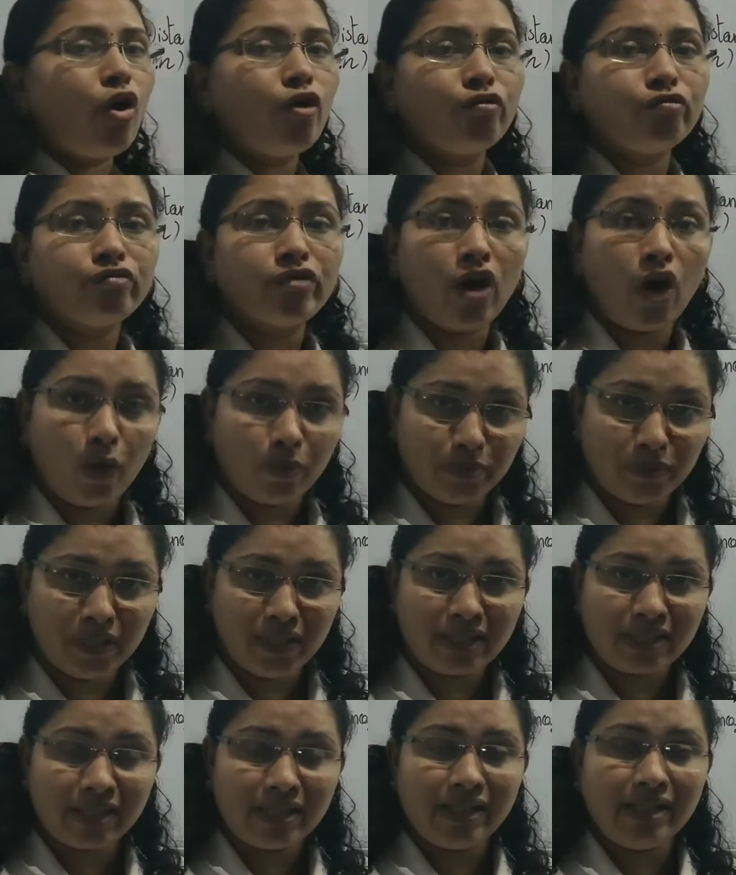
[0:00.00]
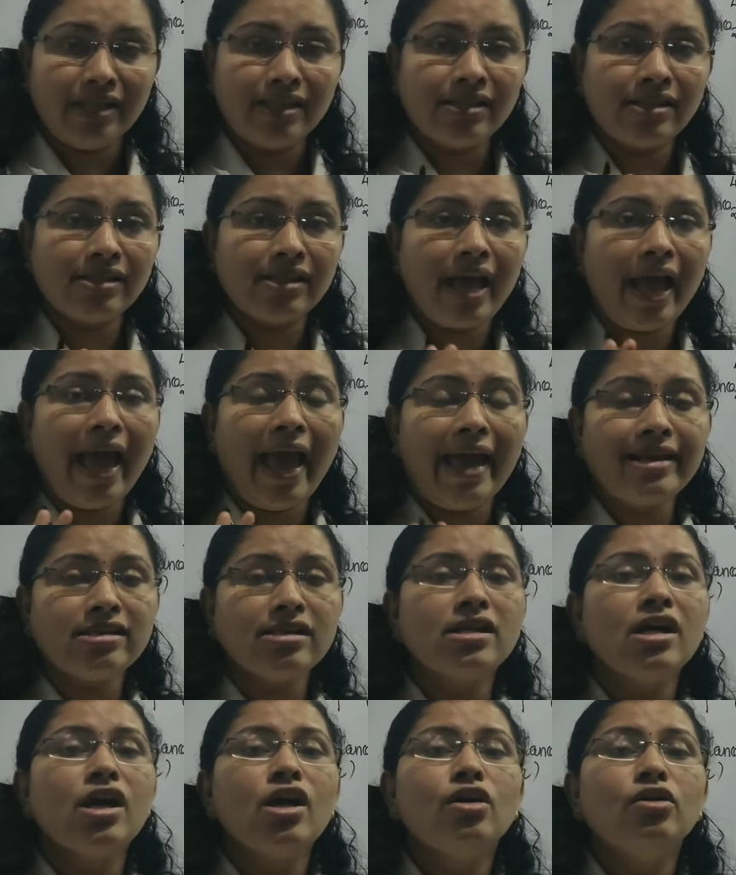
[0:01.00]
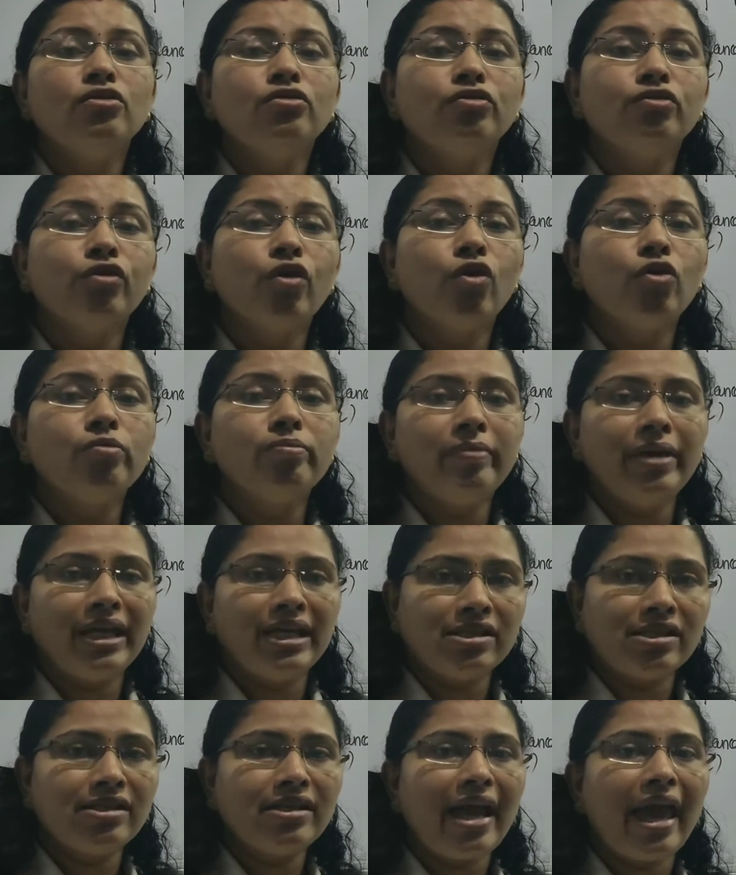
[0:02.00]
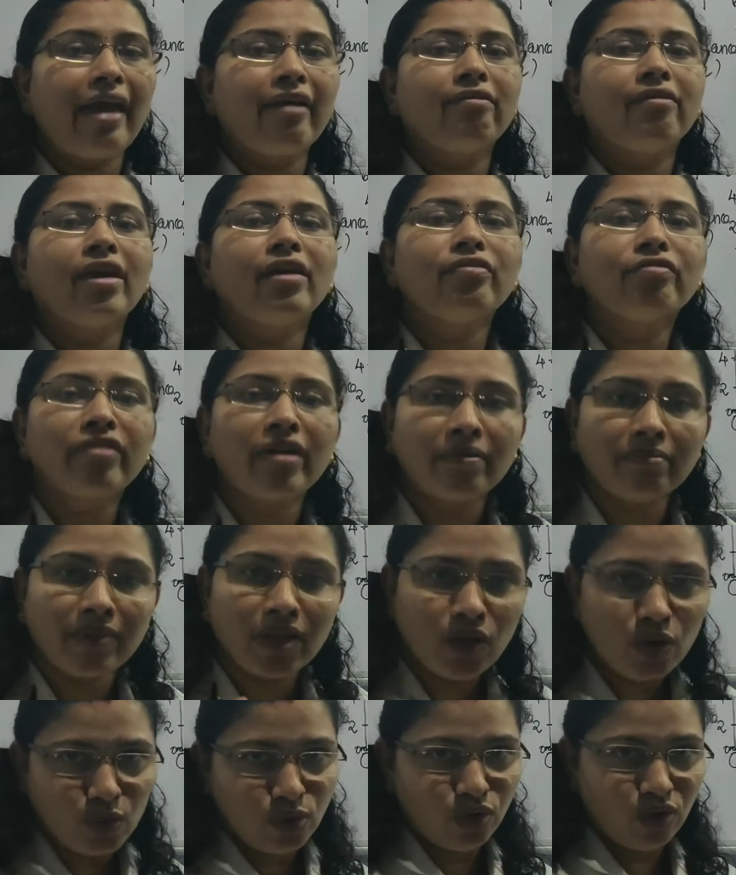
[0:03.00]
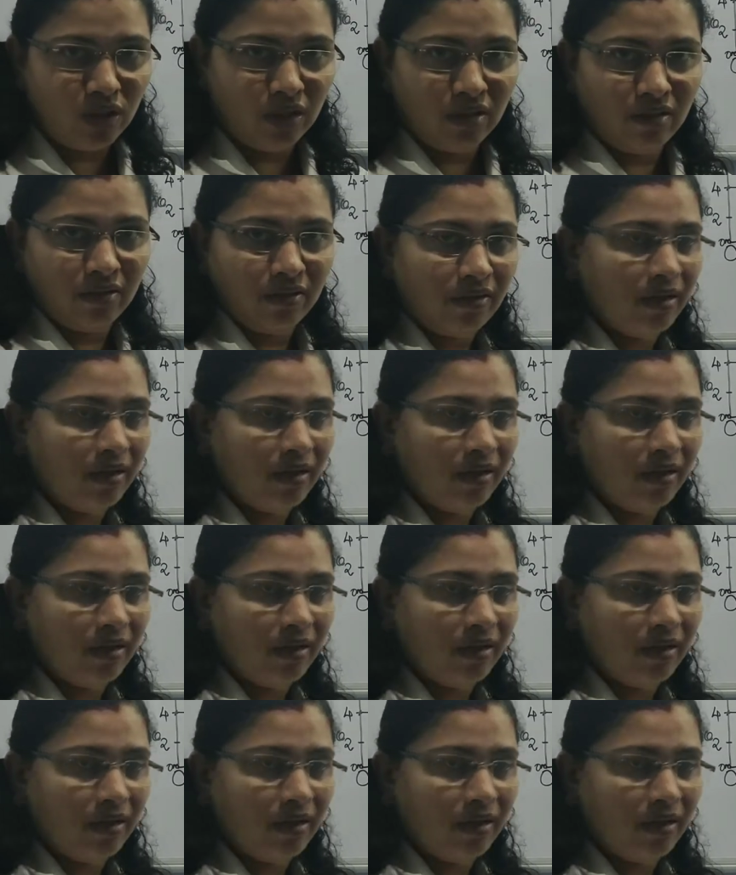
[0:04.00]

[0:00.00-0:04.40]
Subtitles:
of the object is at 4 meter away from the origin,